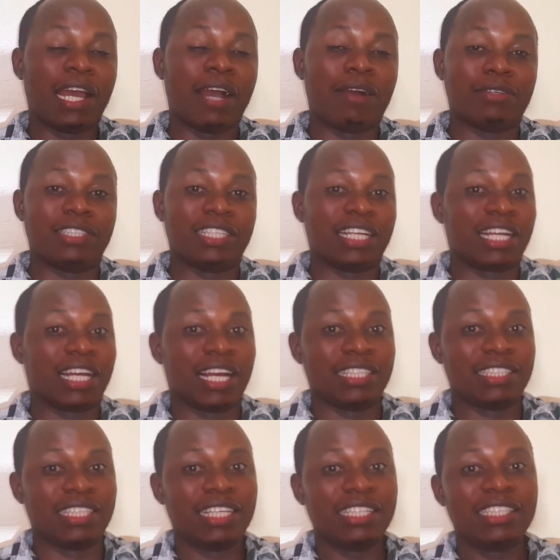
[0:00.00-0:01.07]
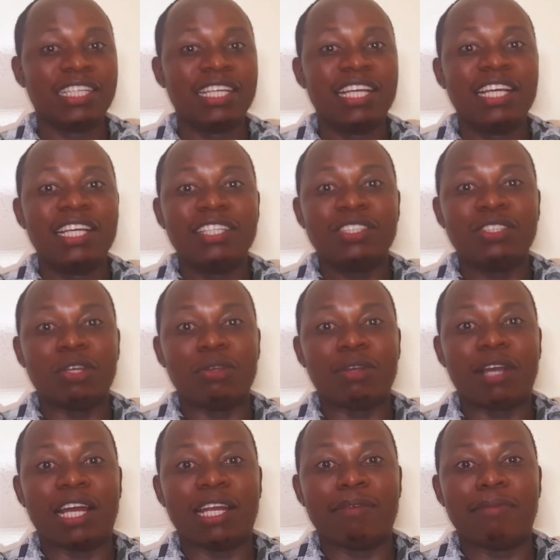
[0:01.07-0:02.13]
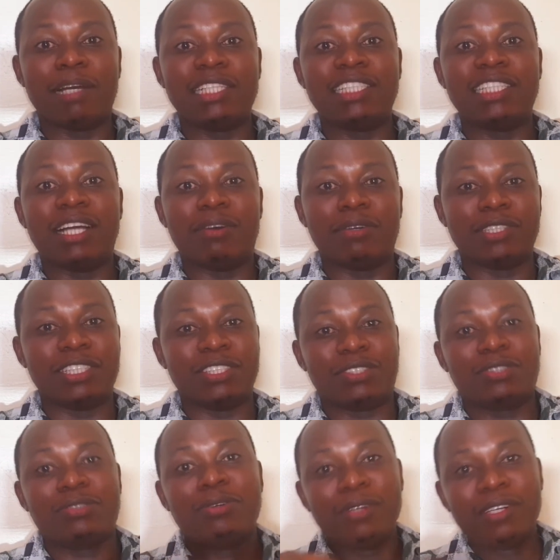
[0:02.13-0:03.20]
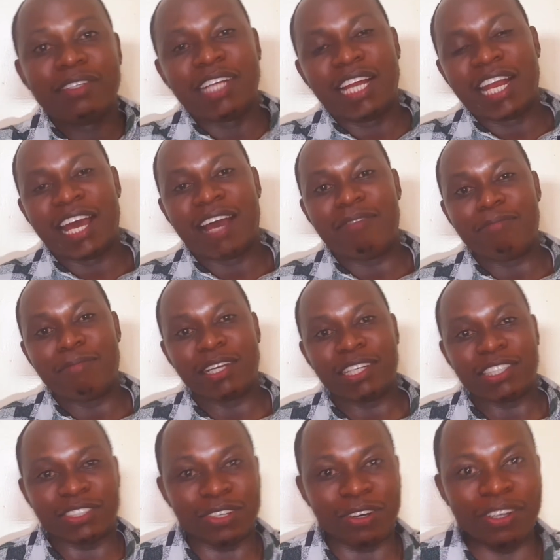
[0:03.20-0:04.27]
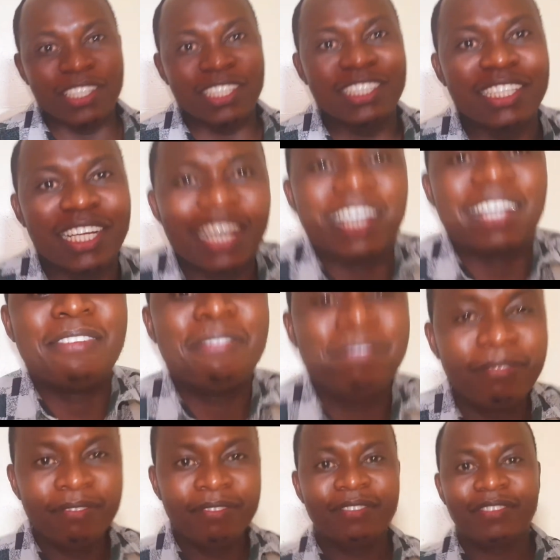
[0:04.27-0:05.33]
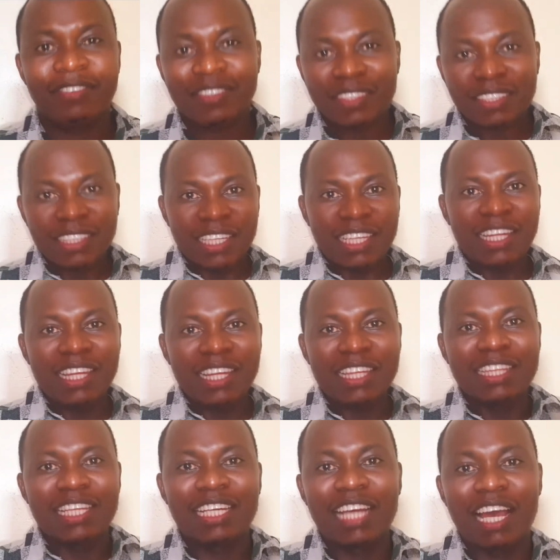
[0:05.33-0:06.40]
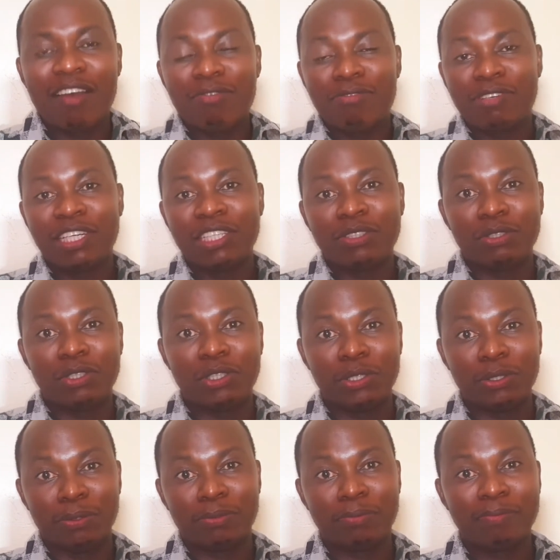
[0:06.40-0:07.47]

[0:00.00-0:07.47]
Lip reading: I was in class 8. So you can imagine I was in school and I am being told that I am free to chew.